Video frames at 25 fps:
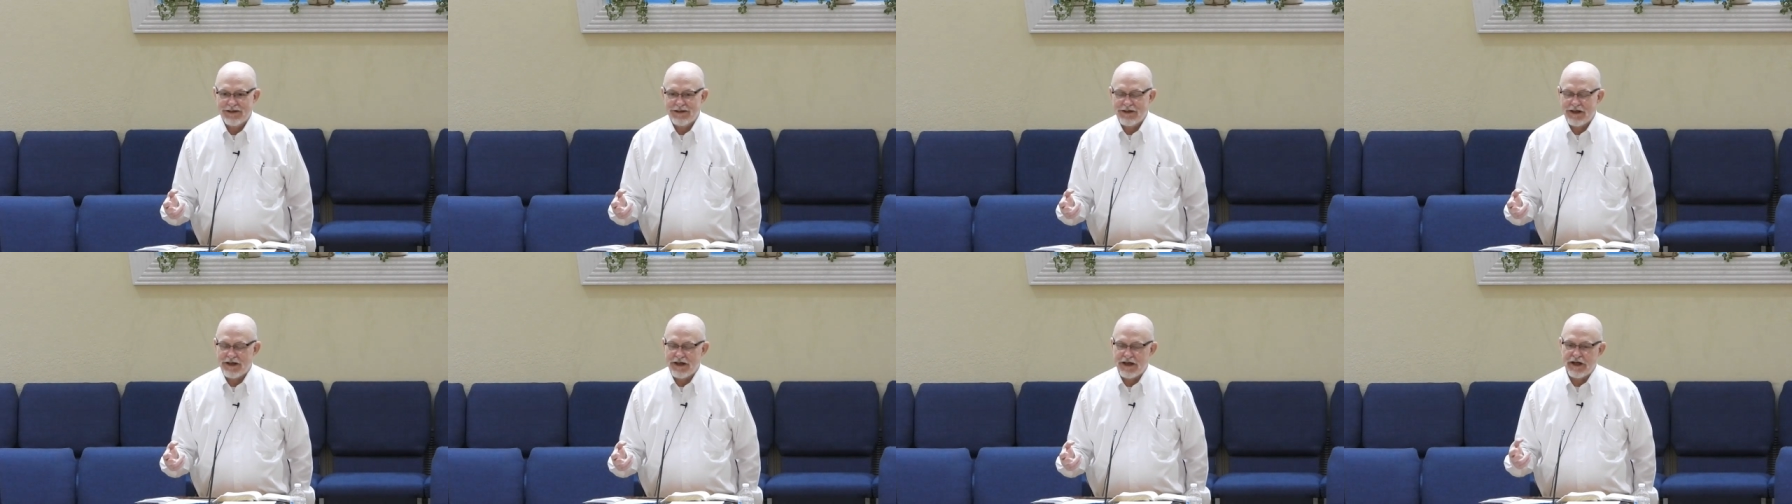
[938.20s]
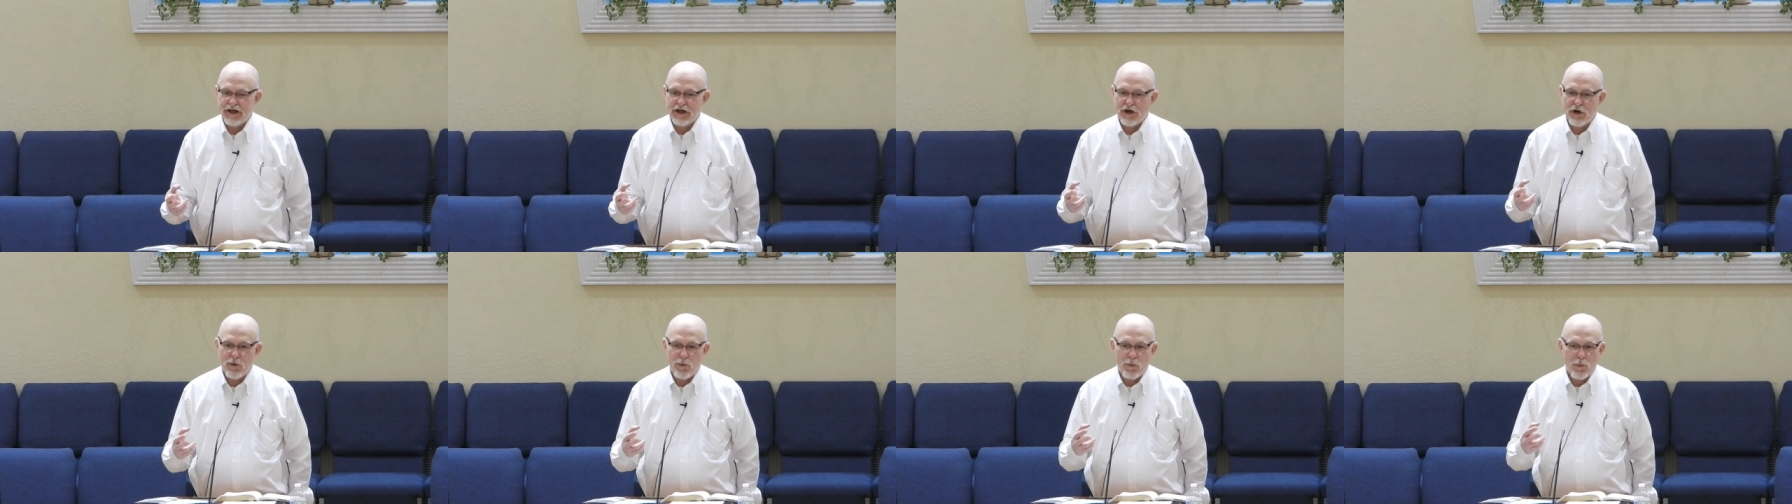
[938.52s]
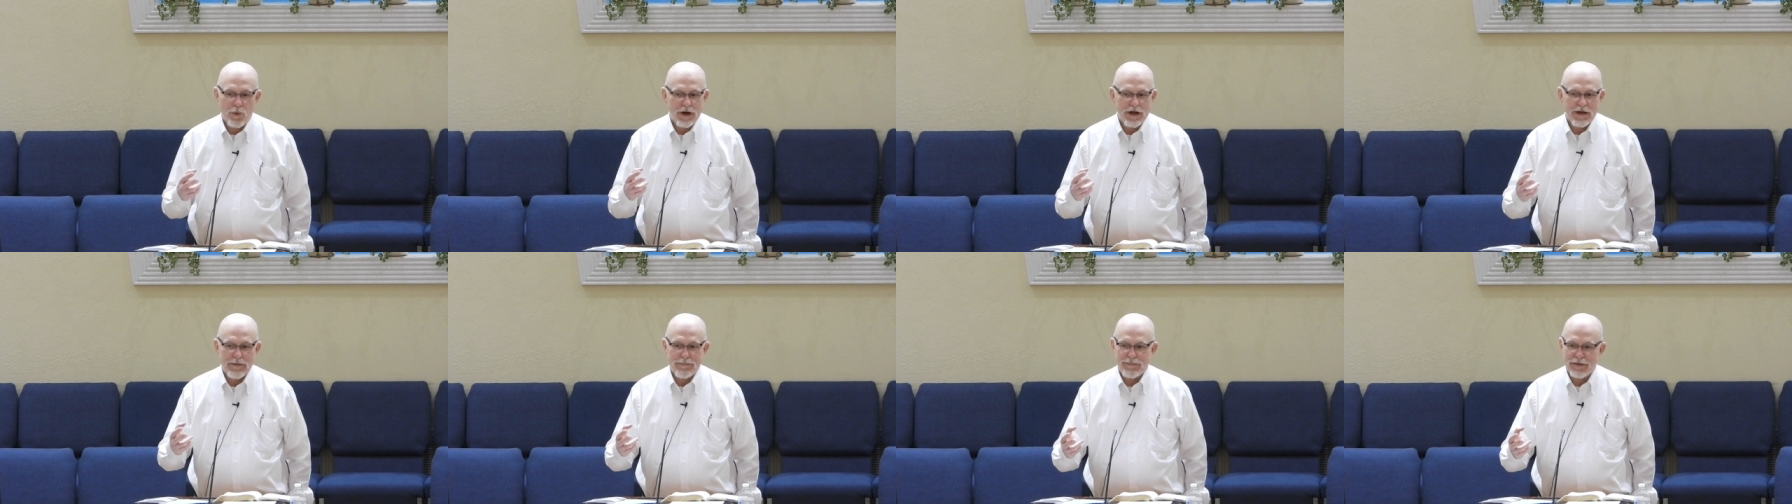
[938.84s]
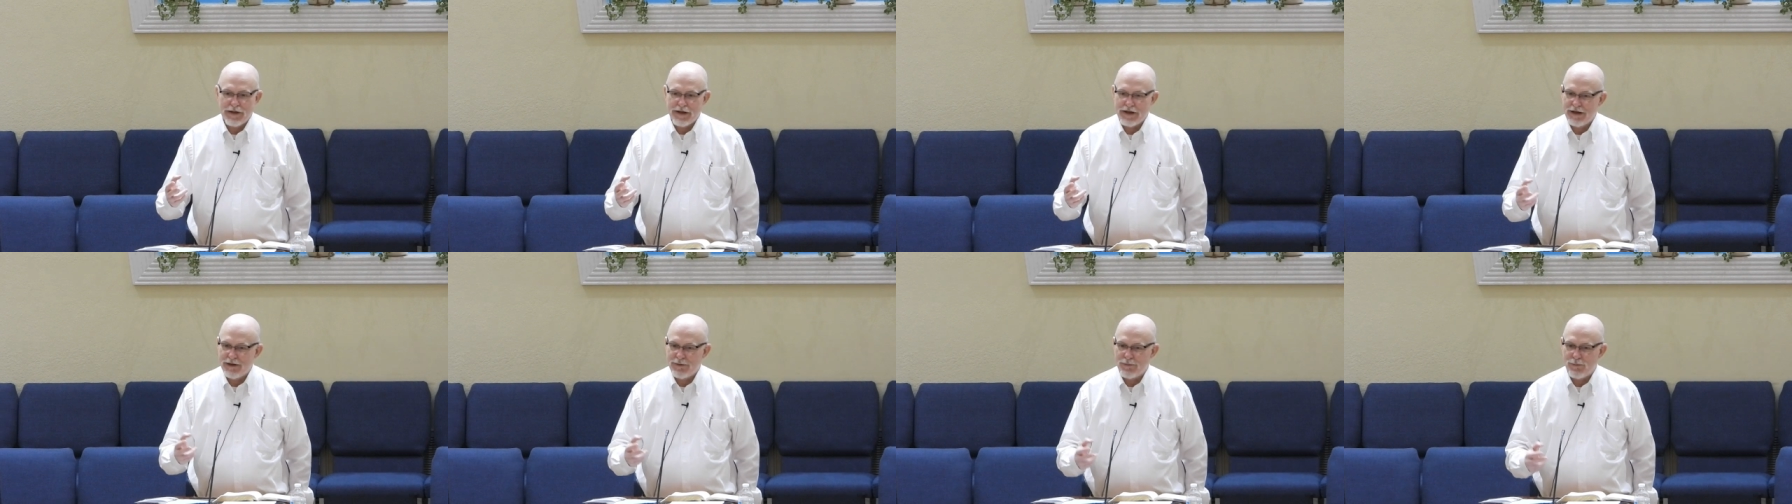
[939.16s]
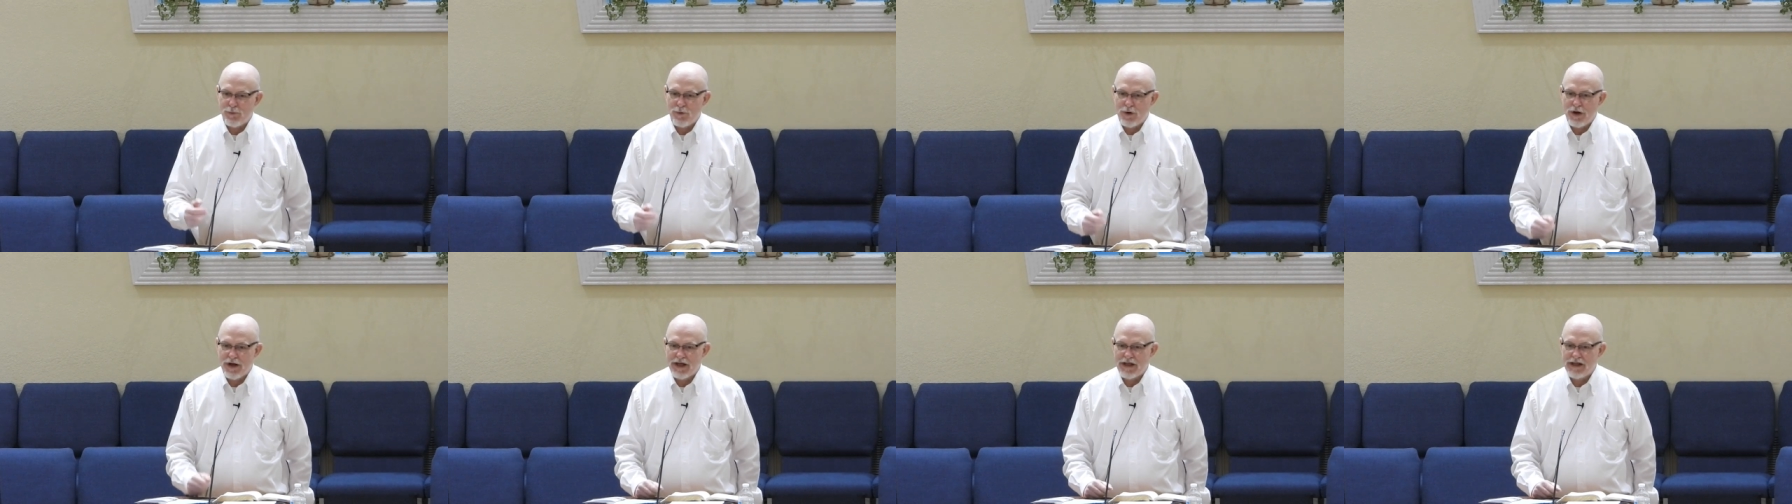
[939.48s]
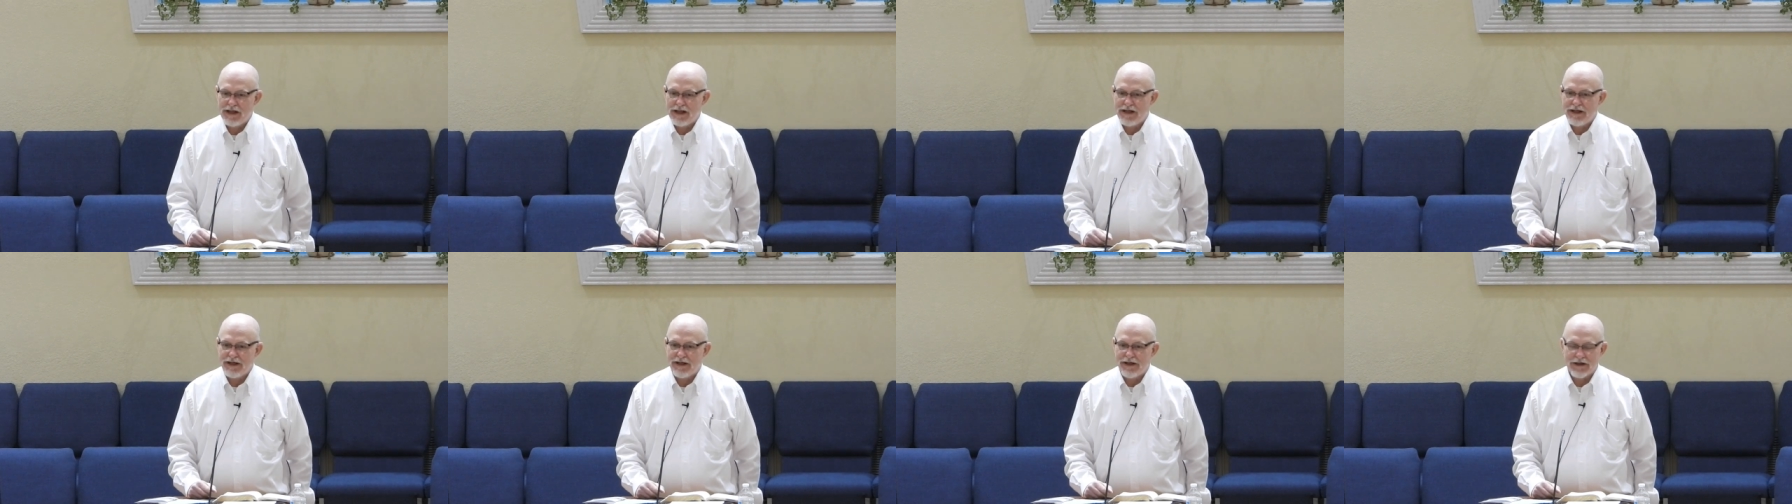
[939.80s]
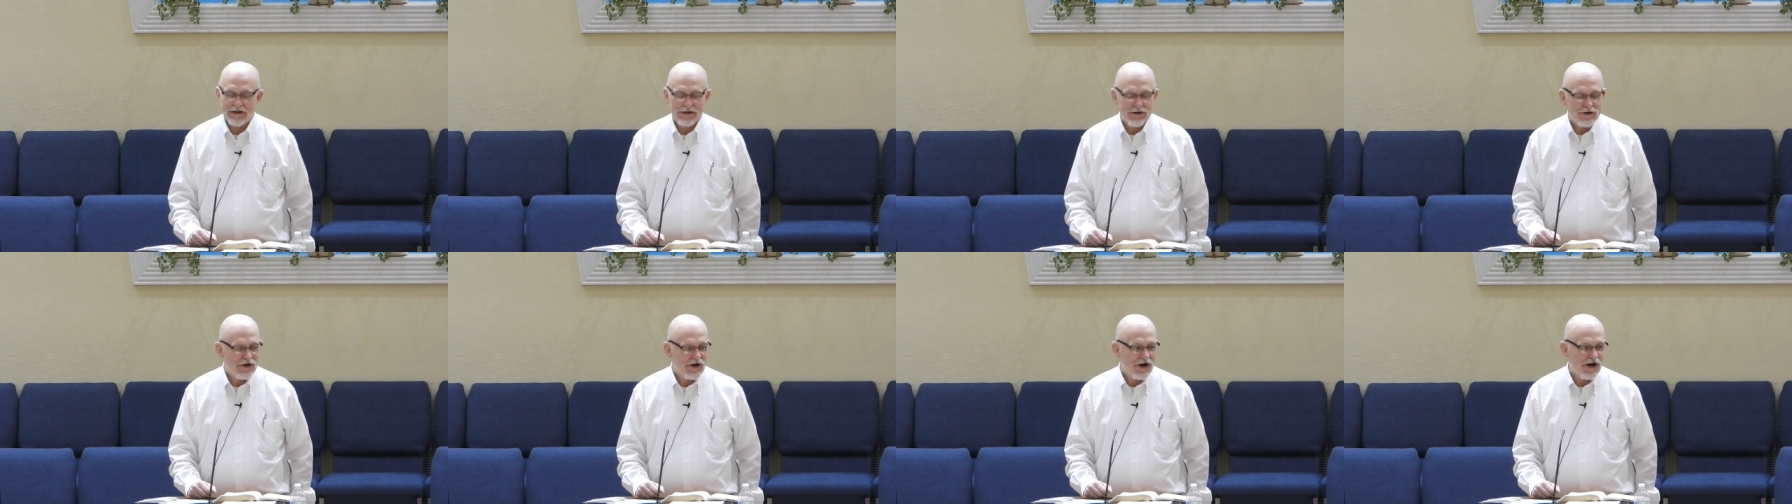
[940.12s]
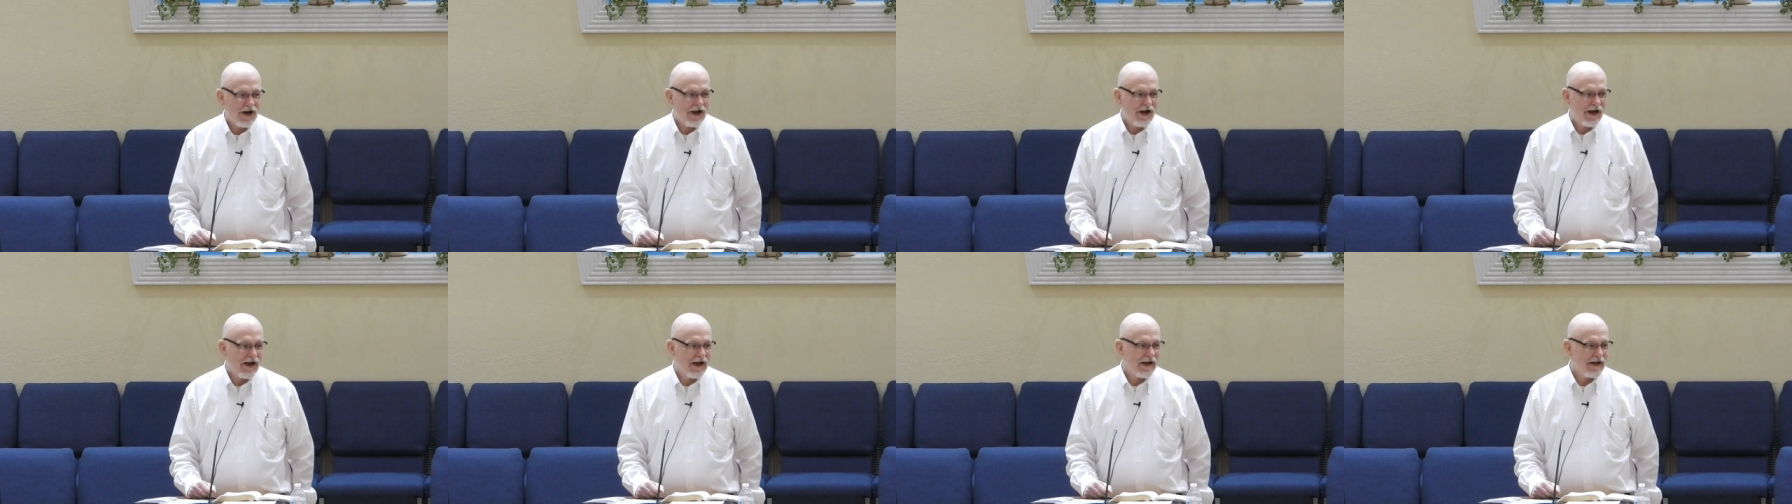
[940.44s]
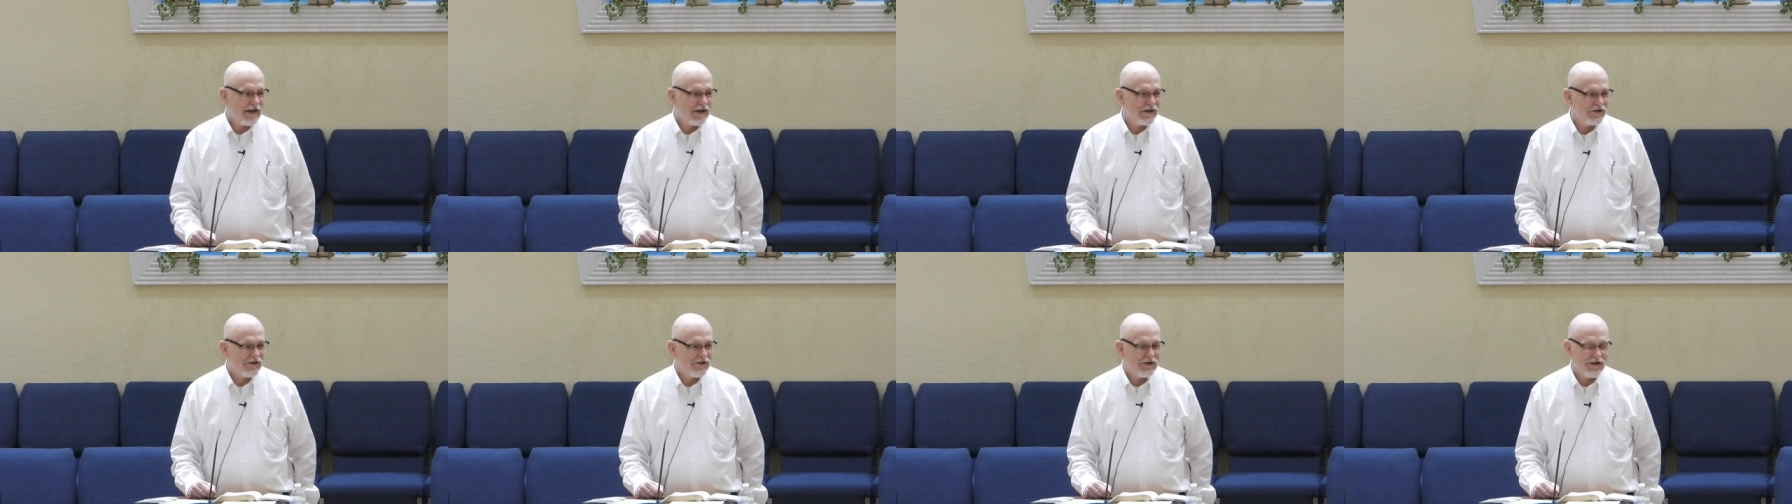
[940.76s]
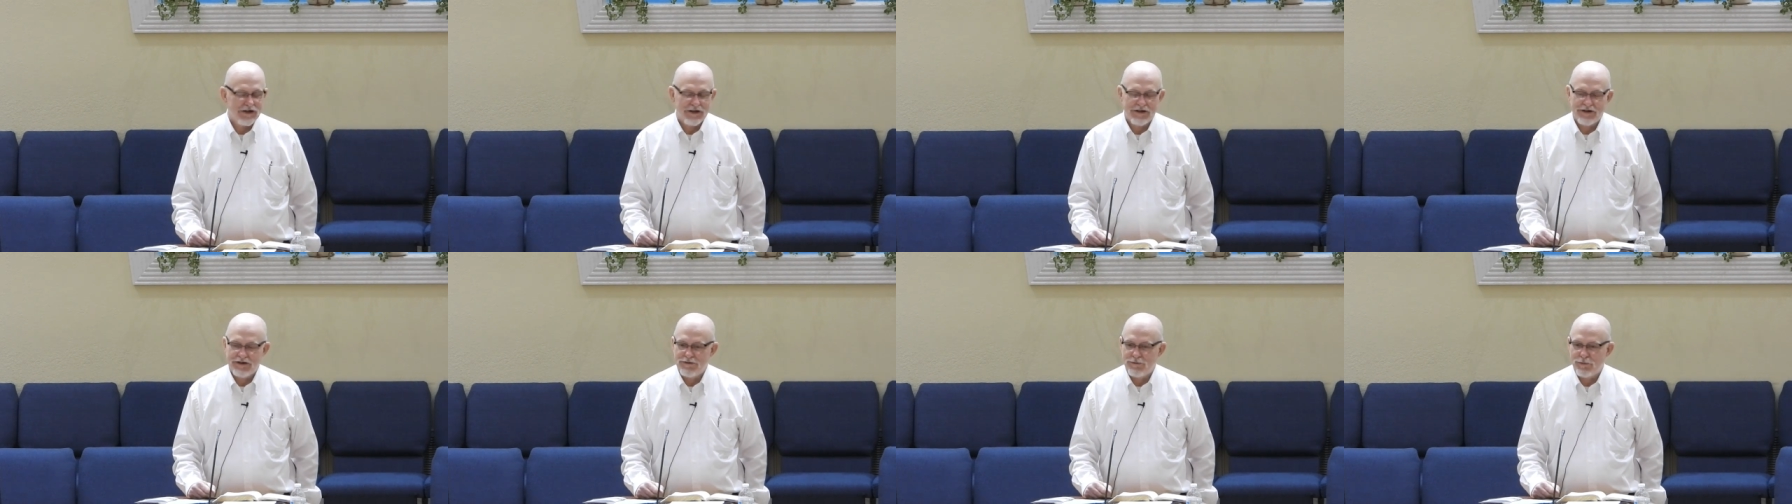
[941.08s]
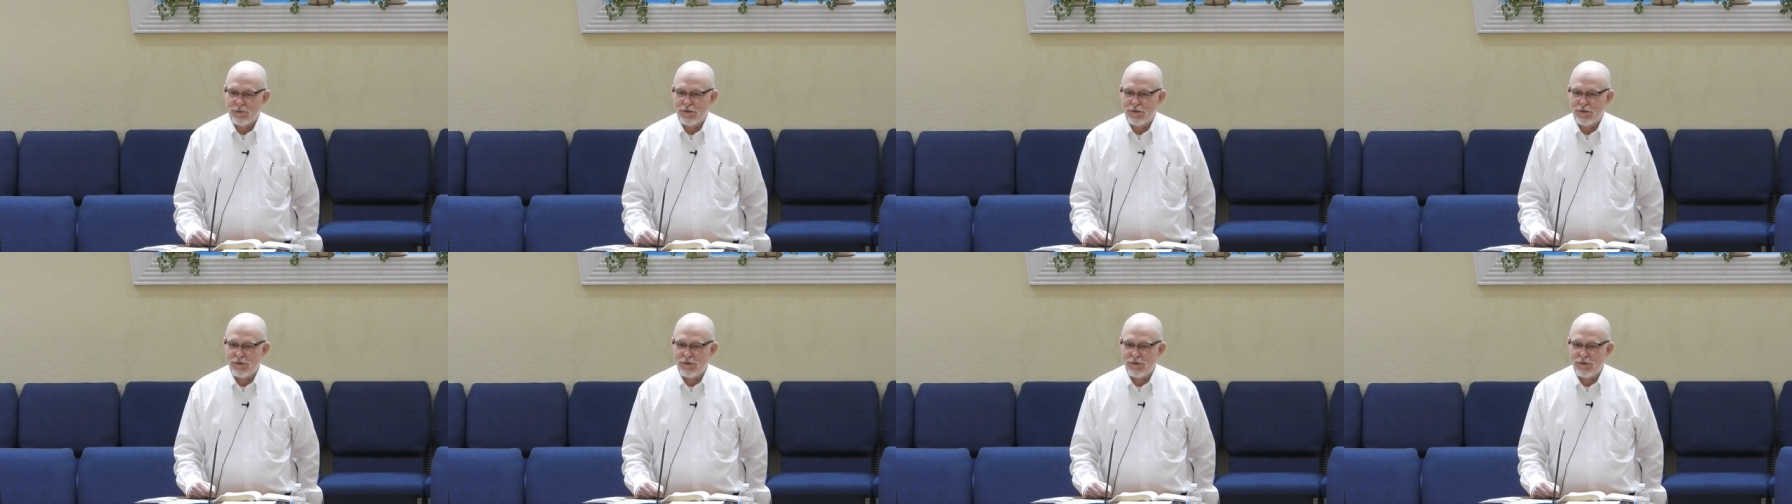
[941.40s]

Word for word: Did he go weeping and wailing and crying and said,